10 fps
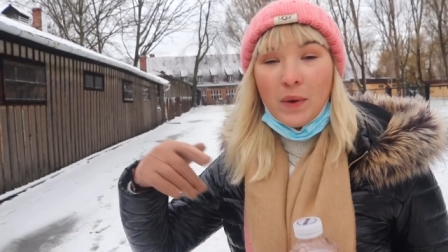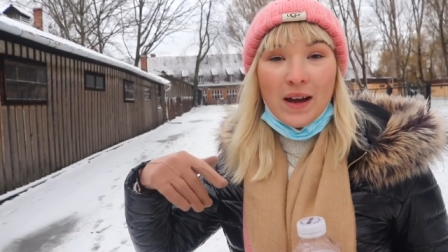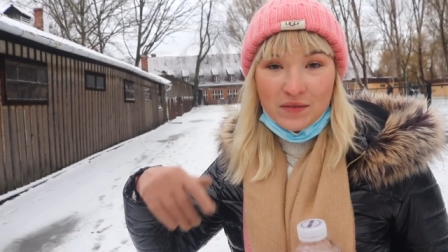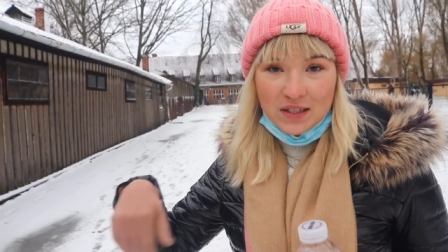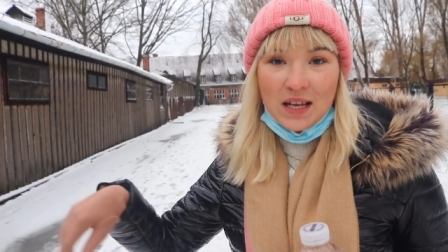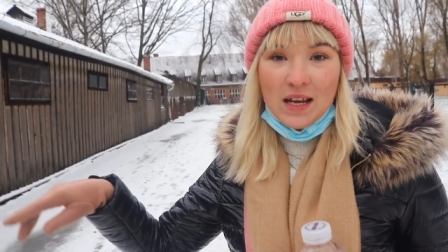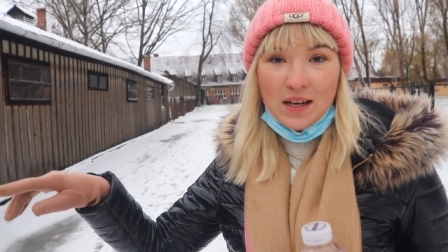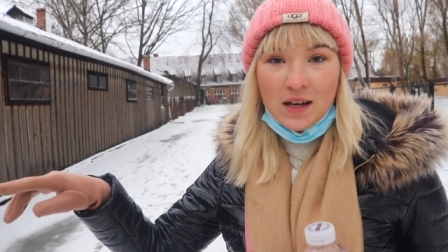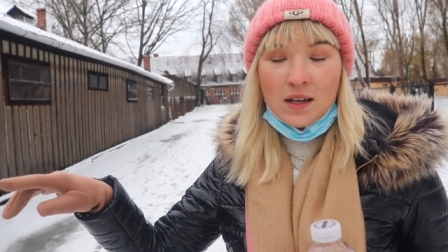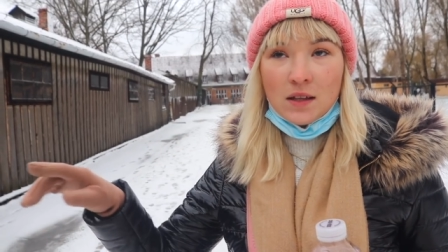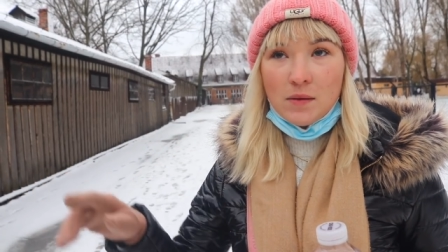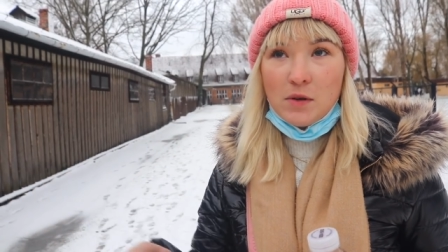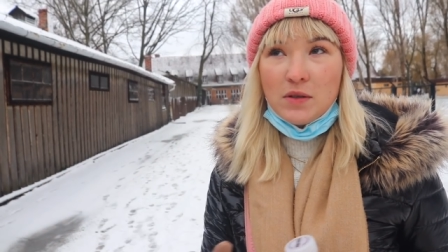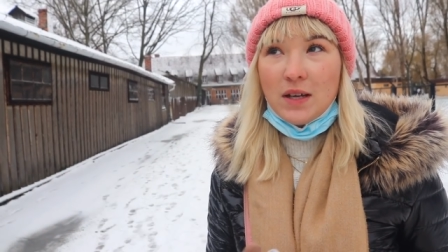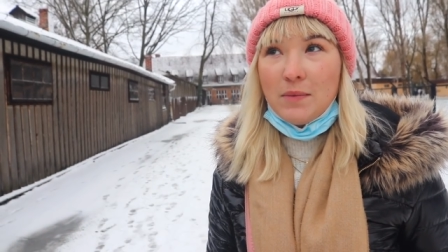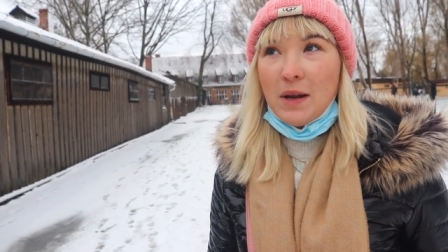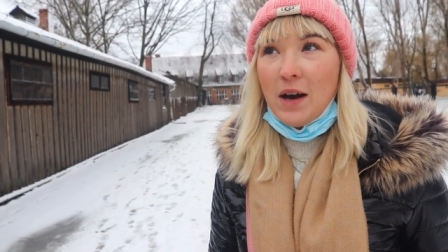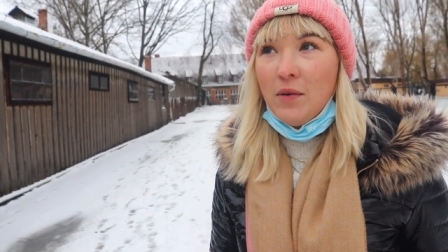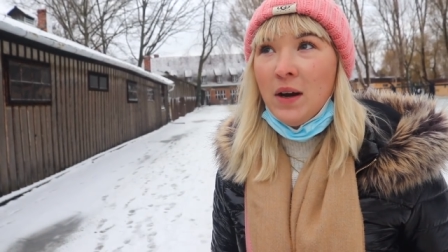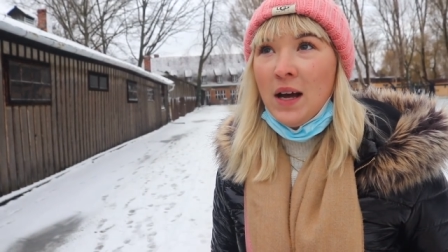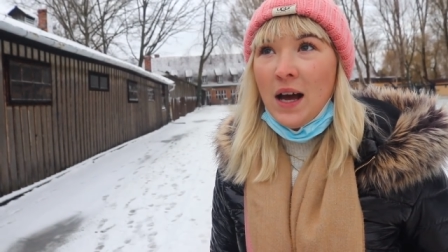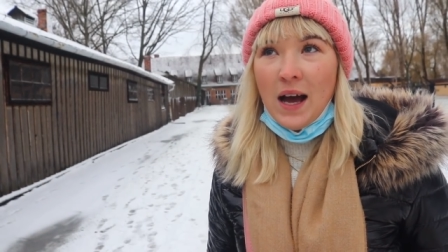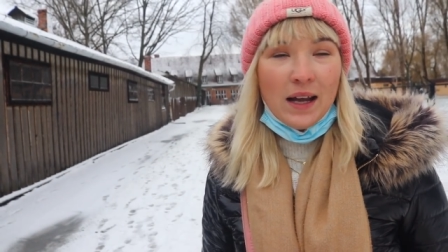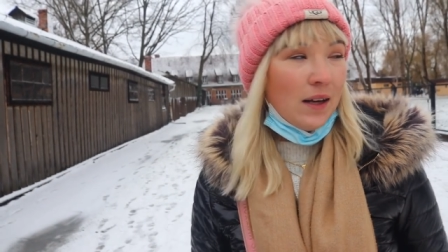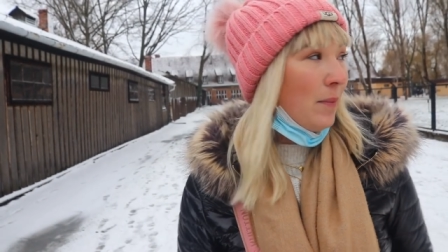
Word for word: We have seen the museum now, and I